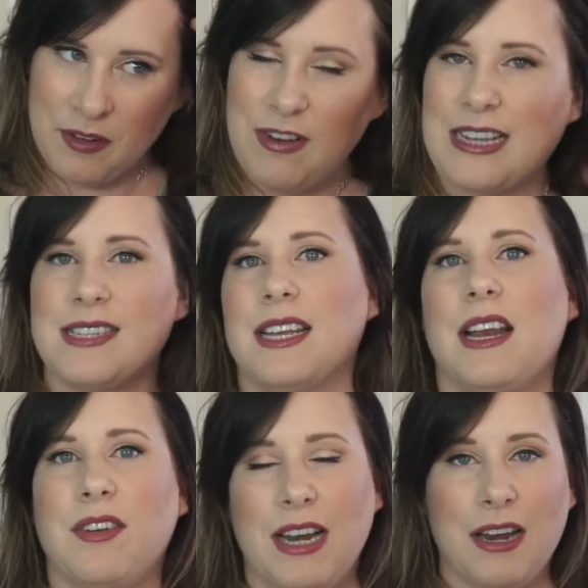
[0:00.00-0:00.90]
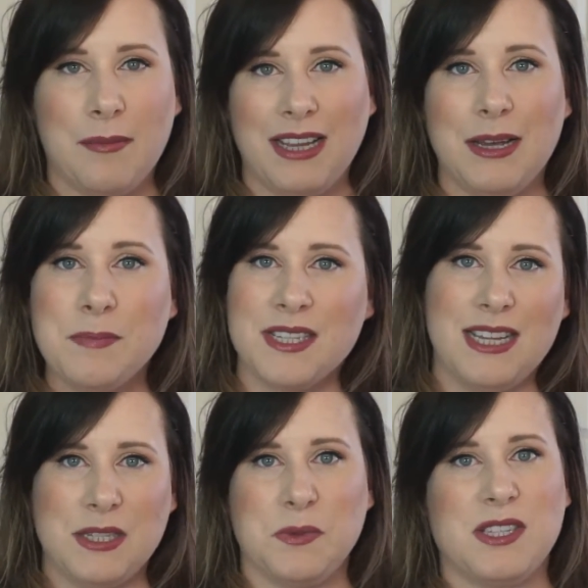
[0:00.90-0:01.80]
Vaseline every night on my lips, and
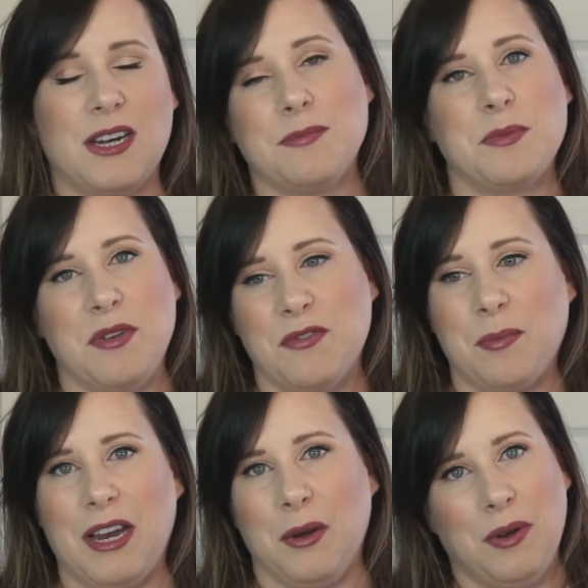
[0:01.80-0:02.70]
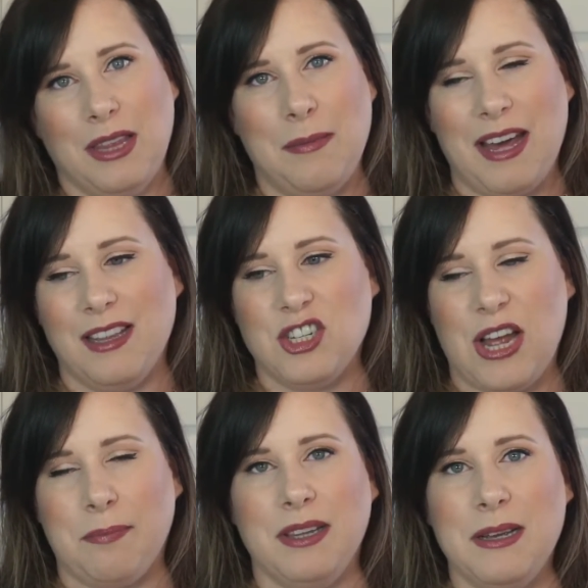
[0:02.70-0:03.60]
that's what stops me from getting really badly
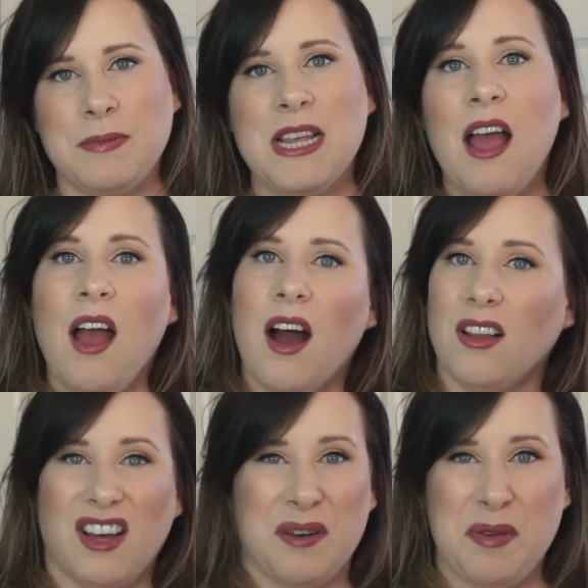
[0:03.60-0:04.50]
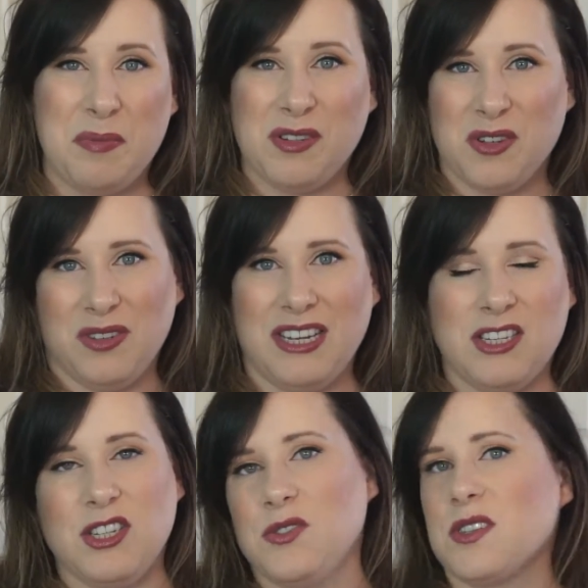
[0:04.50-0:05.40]
chapped lips. A lot of people don't like
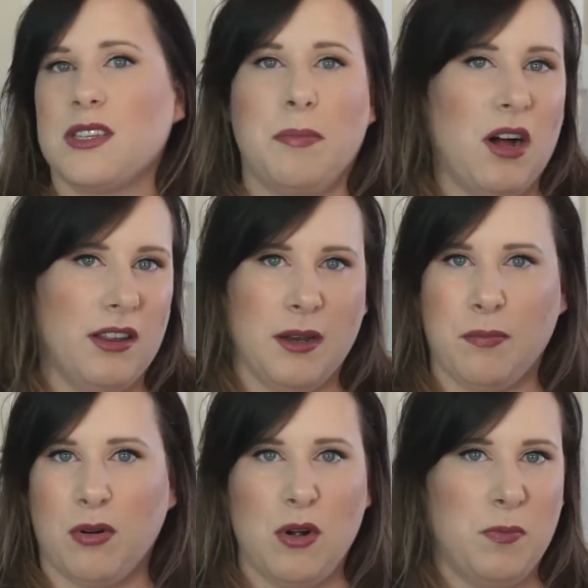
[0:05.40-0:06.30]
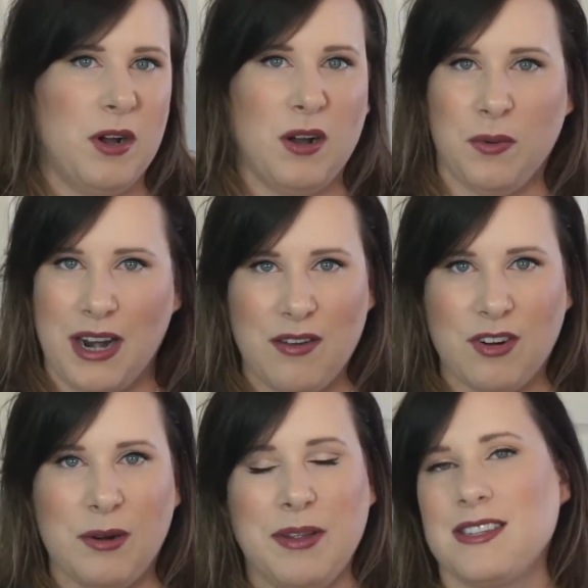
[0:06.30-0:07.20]
to use the polypropa
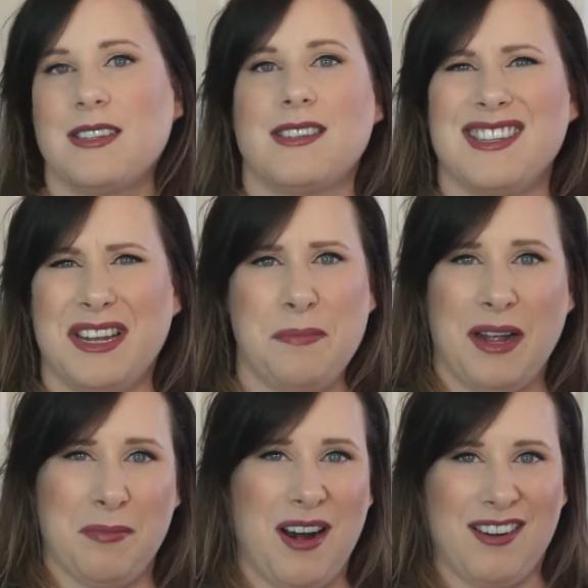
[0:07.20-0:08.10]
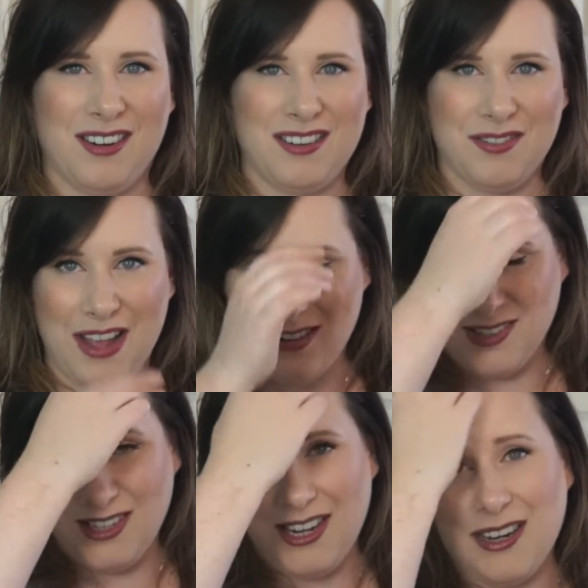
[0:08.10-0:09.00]
whatever because it's like a byproduct of
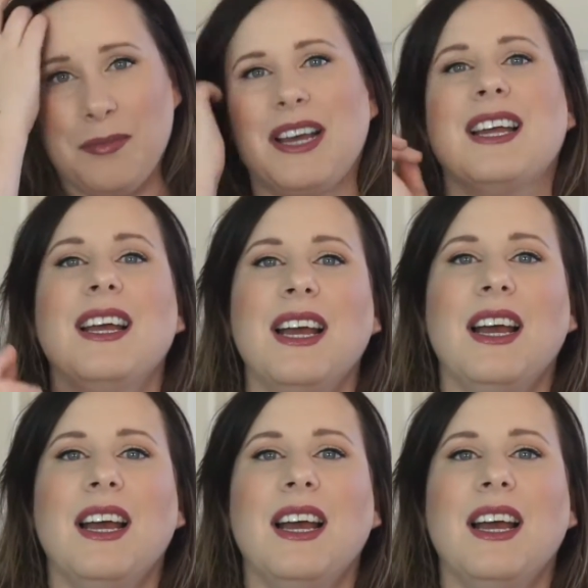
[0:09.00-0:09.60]
gasoline, but